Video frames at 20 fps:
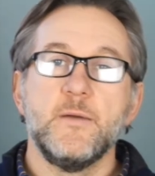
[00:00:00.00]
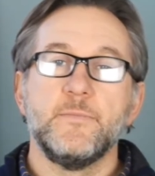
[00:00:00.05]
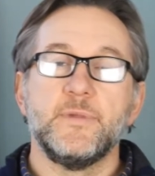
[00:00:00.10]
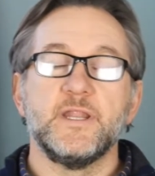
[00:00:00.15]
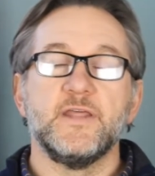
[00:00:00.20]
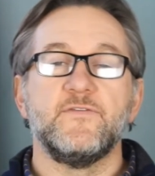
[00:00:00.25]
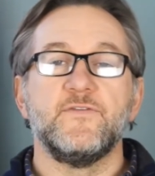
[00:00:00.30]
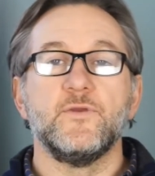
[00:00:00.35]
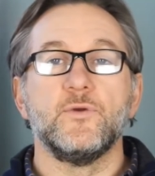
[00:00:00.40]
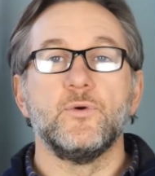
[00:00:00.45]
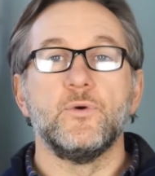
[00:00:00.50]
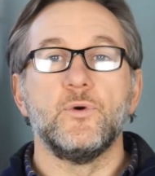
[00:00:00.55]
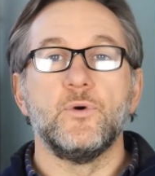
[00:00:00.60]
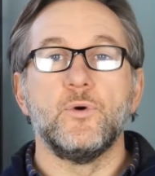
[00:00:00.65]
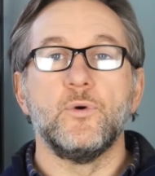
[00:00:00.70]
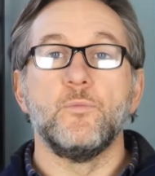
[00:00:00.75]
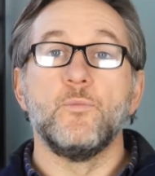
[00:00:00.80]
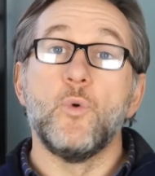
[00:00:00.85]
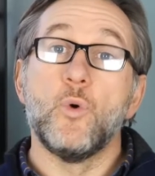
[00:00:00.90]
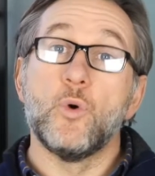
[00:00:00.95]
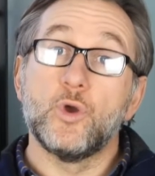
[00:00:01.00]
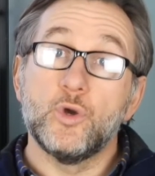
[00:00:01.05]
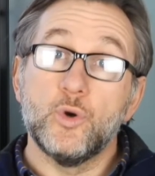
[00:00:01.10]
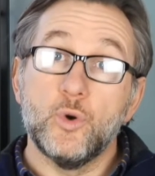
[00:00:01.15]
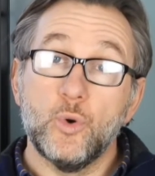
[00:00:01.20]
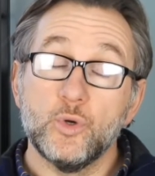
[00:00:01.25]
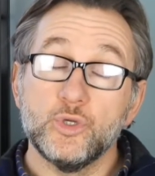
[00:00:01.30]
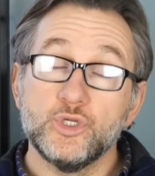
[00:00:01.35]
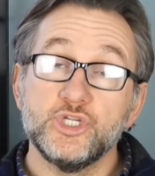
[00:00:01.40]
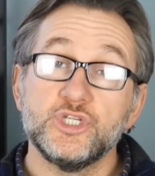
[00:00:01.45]
But if you're more
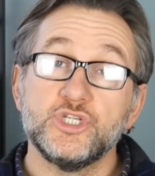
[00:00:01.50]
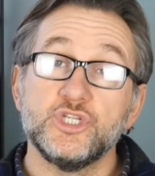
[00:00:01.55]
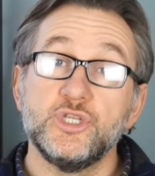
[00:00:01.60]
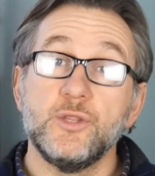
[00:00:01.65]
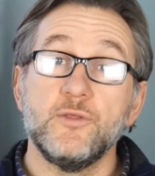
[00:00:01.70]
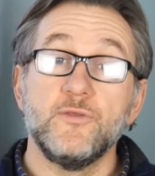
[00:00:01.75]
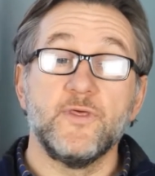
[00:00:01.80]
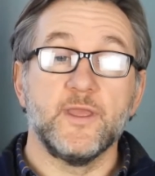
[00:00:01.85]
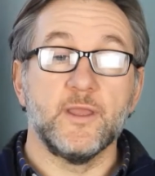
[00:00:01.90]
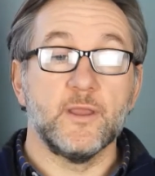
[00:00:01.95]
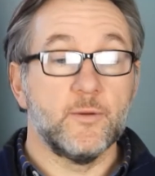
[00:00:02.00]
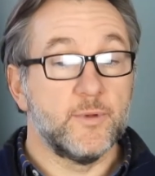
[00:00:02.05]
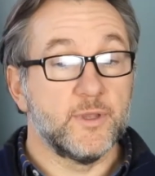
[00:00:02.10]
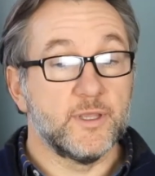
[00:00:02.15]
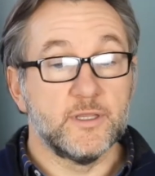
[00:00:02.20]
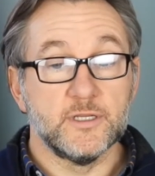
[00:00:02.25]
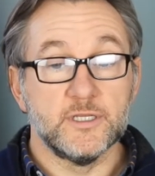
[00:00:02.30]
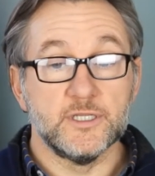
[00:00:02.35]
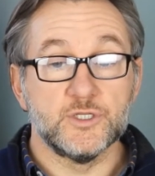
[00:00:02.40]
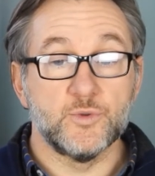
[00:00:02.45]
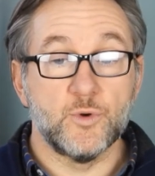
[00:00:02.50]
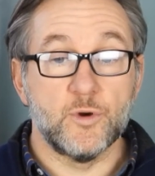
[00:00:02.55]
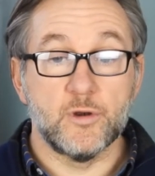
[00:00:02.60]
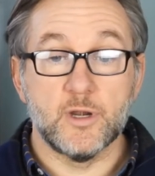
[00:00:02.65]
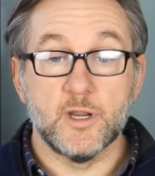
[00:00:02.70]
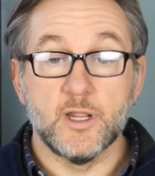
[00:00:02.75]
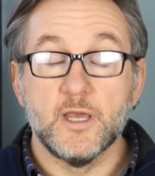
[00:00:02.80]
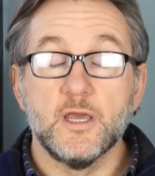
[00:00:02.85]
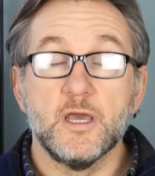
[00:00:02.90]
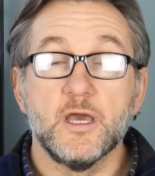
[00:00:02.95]
cautious and you think, oh my goodness,
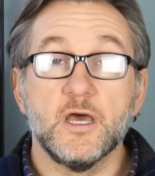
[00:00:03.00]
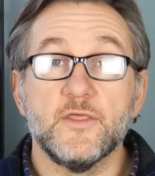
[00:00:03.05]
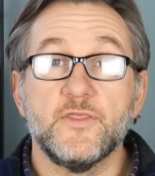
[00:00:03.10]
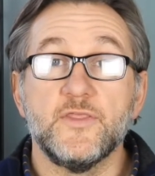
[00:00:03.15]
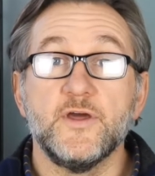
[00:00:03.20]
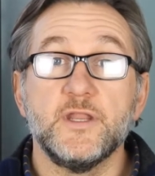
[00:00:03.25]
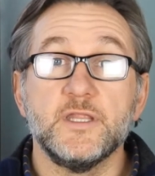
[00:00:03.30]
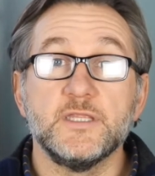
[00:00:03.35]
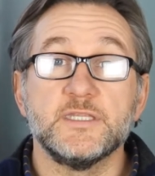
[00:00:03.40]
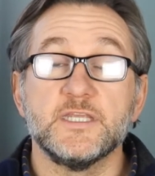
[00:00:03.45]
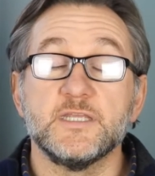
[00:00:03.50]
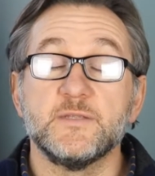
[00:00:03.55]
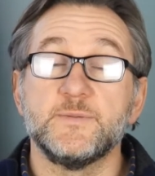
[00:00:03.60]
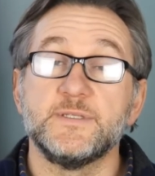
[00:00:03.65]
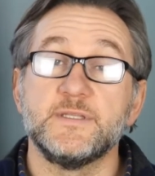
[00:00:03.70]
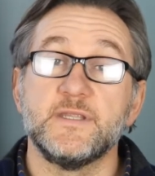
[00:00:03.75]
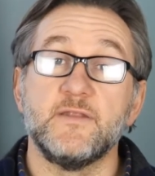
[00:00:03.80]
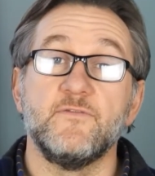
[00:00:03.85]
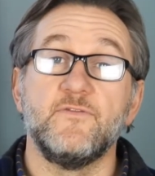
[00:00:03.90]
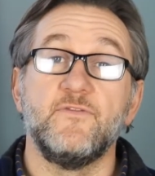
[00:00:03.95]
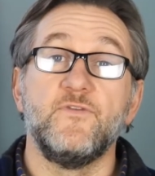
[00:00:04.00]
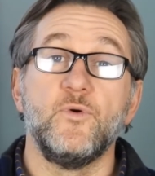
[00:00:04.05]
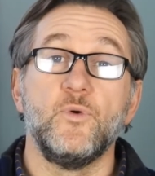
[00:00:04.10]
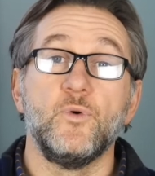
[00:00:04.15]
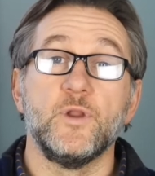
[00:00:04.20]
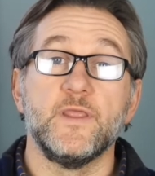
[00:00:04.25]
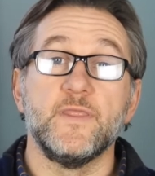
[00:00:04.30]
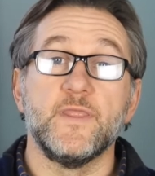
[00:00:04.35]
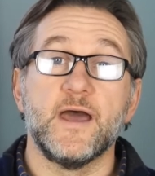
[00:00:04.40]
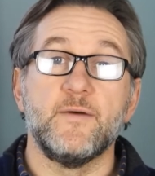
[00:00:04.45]
Warren, a 36%
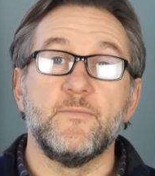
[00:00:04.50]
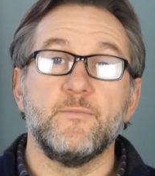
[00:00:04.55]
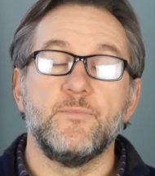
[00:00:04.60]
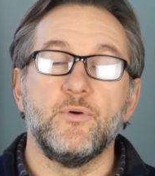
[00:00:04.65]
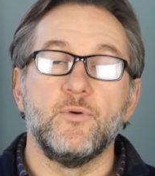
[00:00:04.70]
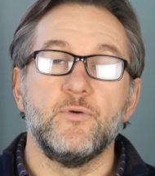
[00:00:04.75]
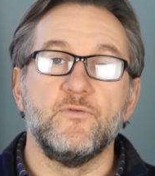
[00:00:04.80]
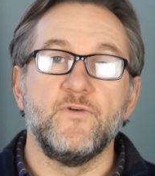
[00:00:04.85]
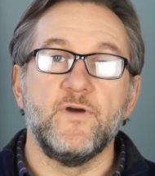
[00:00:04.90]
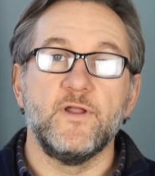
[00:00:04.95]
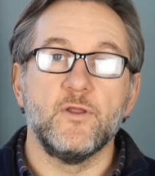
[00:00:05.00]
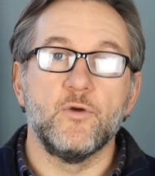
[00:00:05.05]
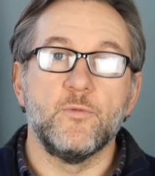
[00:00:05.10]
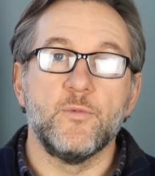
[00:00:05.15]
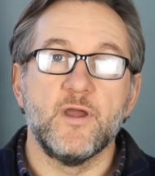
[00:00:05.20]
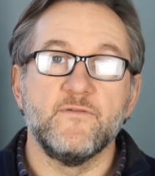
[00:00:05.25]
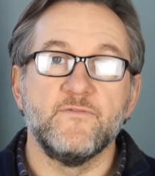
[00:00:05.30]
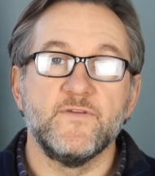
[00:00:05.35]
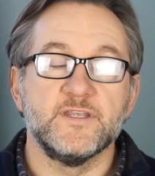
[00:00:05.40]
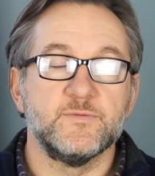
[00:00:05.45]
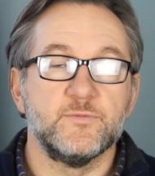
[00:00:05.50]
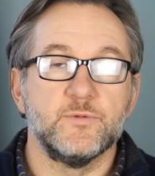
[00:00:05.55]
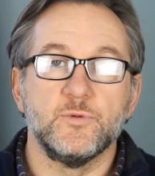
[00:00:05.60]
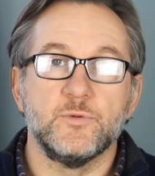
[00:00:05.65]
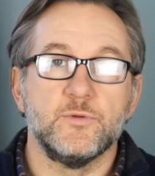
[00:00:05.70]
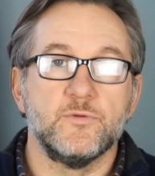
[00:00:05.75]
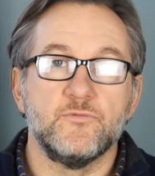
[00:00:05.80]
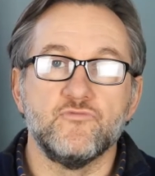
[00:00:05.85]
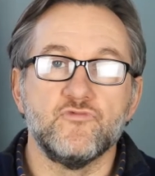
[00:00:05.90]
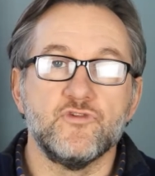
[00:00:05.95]
fall in that portfolio or my
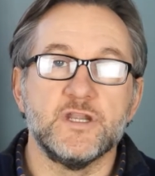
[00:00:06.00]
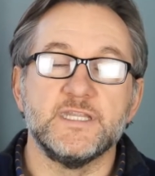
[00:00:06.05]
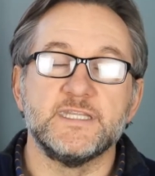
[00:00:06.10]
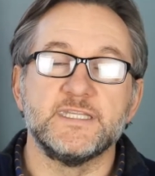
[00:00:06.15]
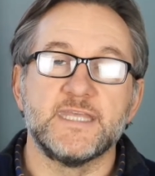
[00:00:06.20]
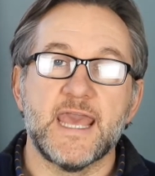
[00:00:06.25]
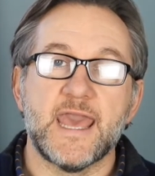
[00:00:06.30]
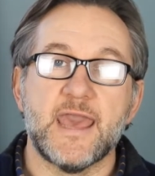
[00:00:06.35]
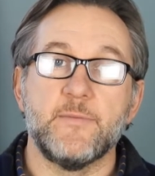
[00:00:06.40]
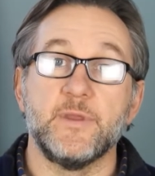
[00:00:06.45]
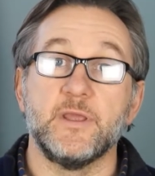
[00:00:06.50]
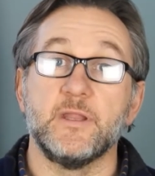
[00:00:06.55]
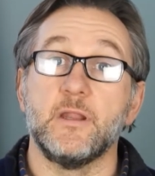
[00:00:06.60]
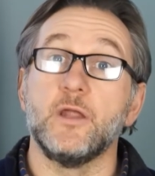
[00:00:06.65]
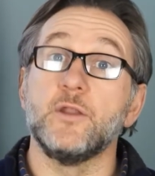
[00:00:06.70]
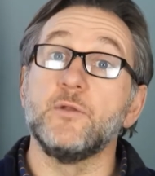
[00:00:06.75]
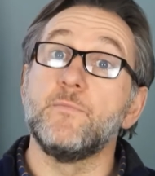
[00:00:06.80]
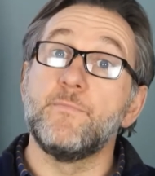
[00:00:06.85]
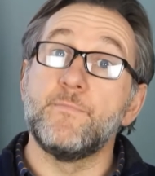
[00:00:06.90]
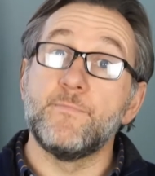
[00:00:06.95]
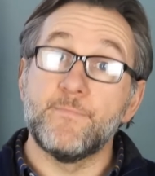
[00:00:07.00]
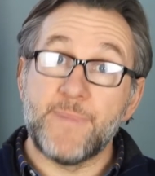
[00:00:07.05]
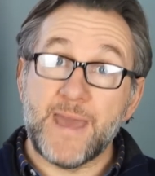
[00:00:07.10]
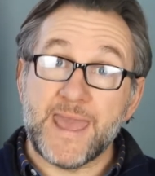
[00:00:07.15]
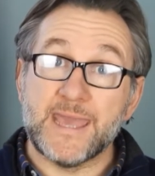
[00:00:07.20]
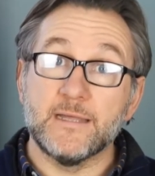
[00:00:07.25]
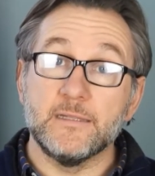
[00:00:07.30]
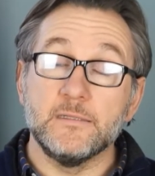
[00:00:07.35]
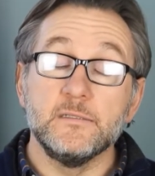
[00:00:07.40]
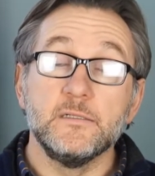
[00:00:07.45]
investment would really scare me and I'd
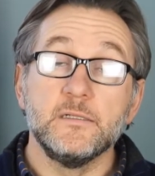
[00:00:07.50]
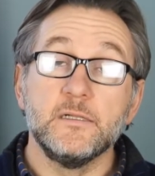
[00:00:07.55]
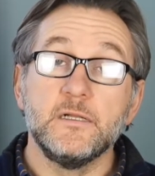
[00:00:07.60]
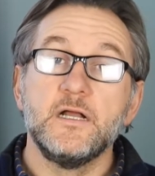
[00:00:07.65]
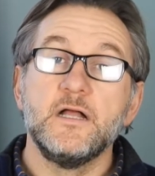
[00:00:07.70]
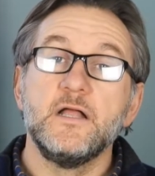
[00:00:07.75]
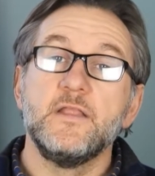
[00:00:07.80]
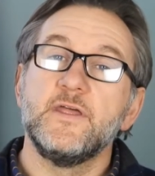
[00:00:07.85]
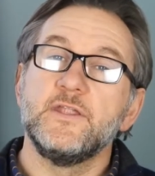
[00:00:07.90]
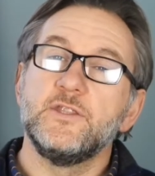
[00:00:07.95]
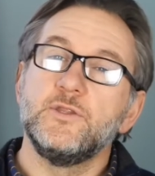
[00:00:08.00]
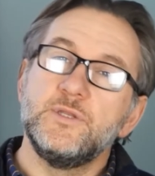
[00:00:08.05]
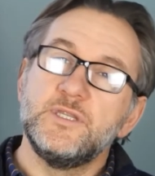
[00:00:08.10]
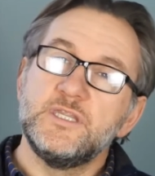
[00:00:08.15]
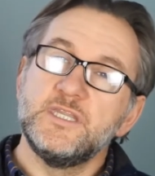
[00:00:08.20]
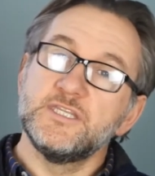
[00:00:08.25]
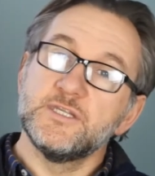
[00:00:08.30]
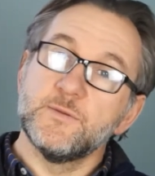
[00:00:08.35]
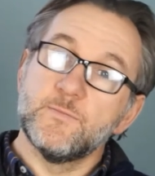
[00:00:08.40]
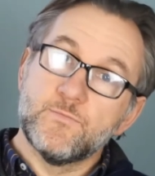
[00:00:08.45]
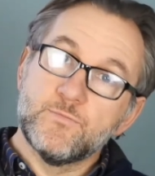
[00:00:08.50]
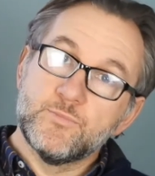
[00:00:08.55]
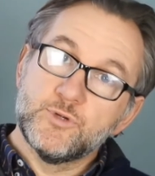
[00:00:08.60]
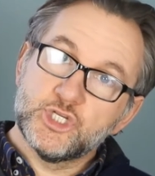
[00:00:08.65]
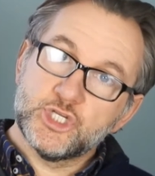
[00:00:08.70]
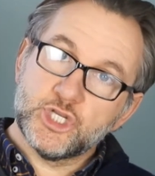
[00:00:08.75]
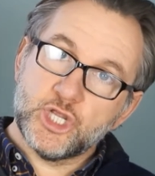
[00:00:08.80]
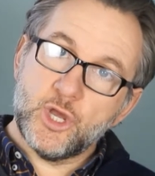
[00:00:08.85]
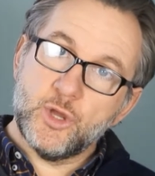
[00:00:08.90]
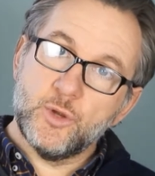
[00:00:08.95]
bail, then you need to
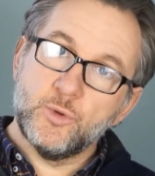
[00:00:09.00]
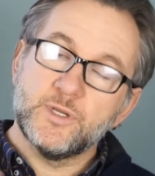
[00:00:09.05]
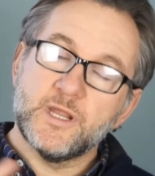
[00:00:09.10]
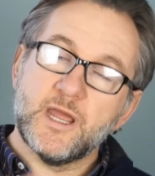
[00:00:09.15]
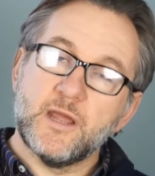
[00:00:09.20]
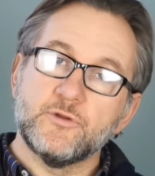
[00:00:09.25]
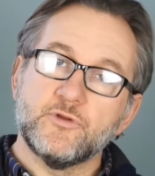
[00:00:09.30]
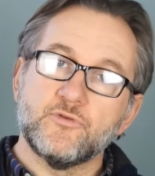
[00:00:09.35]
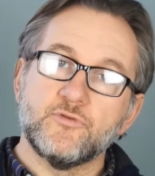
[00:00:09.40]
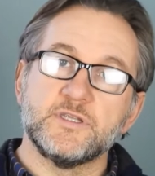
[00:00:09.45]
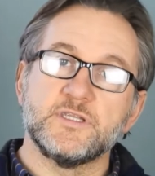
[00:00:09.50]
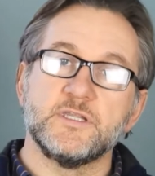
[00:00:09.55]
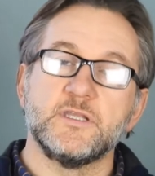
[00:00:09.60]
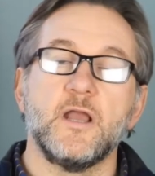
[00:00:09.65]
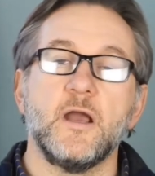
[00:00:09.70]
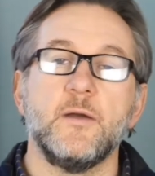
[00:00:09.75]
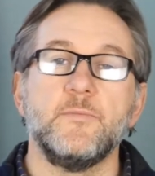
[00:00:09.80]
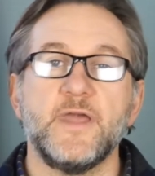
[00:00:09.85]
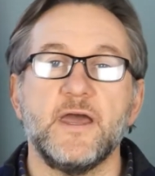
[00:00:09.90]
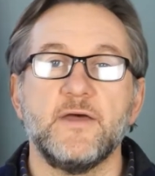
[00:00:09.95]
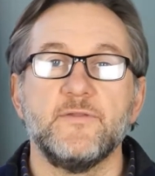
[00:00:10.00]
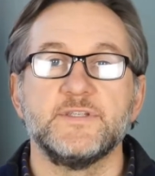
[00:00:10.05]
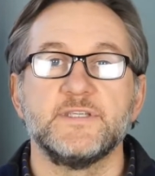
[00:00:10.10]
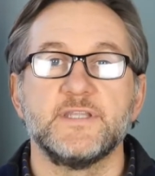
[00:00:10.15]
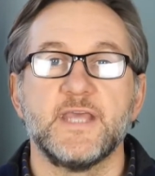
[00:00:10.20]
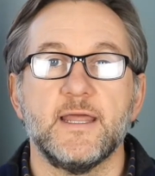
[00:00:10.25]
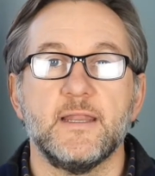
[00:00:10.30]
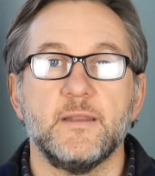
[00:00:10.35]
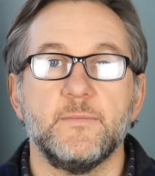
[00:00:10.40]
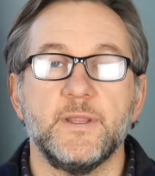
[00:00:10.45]
tone down your risk and come down the
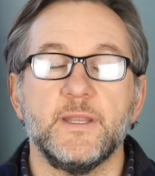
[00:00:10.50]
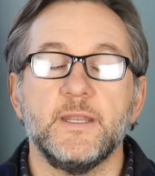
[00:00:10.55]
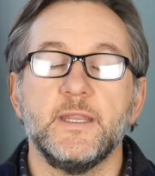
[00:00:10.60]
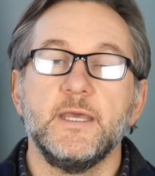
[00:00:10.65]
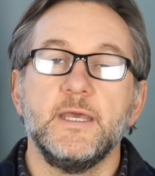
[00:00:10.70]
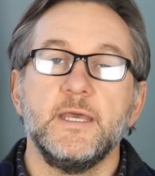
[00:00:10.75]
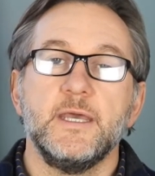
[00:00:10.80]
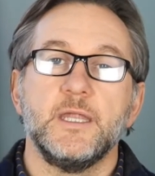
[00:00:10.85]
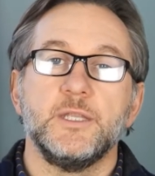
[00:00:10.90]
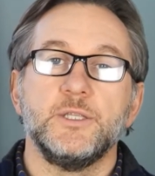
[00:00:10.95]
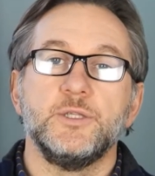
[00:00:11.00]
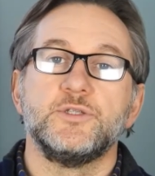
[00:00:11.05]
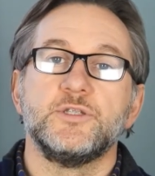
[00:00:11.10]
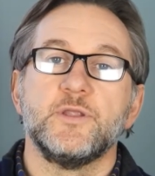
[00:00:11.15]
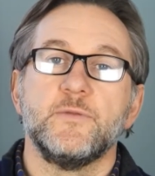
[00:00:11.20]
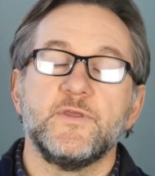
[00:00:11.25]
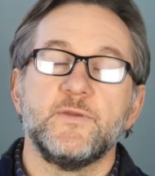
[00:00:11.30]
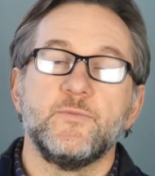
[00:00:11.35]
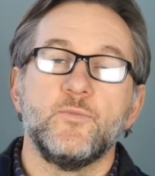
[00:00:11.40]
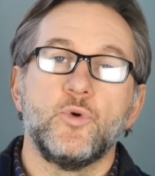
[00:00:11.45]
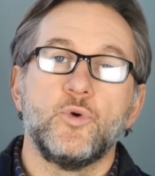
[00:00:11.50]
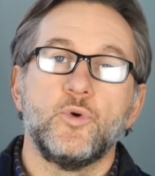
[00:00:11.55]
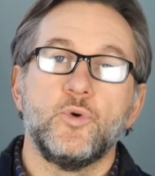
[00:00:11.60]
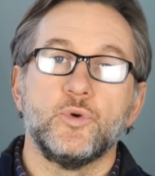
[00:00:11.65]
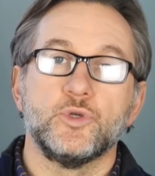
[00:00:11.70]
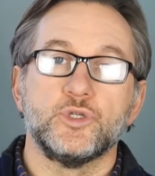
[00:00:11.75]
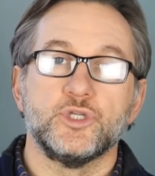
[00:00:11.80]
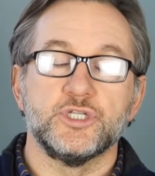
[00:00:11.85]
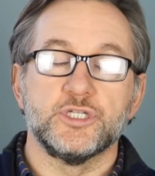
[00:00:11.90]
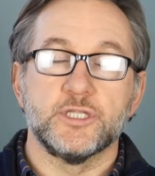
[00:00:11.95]
scale a bit and use something more
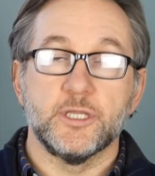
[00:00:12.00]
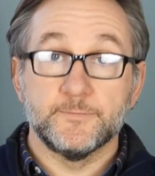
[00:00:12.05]
cautious.